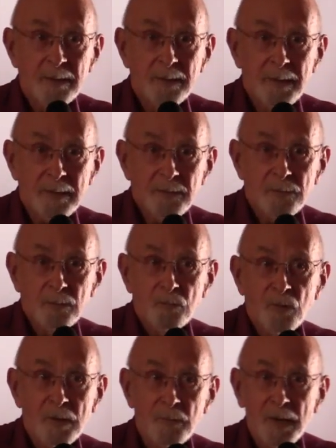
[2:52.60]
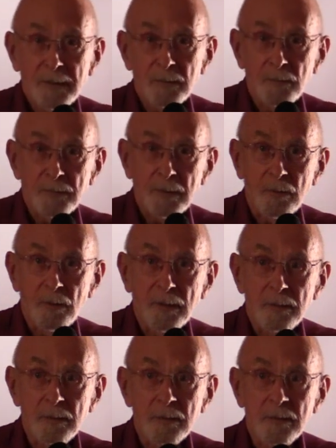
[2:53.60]
That's from one of Maxwell's
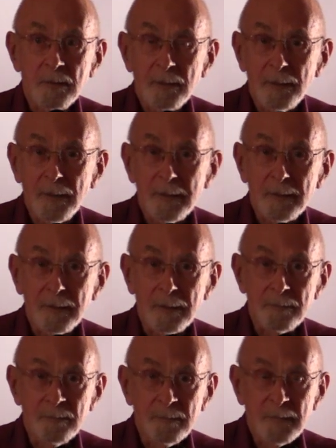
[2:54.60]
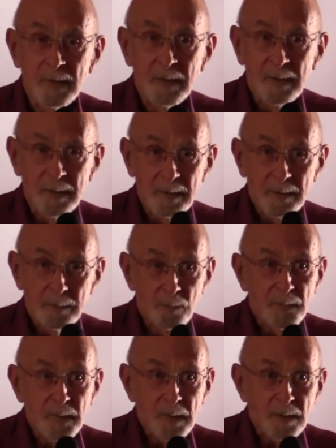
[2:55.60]
equations, that the
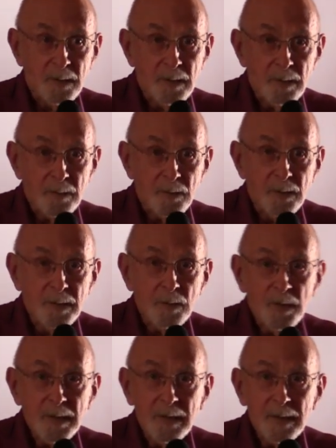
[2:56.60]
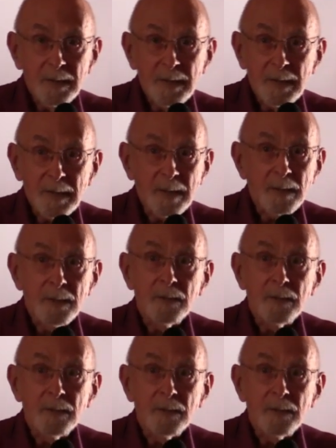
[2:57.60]
dB dt,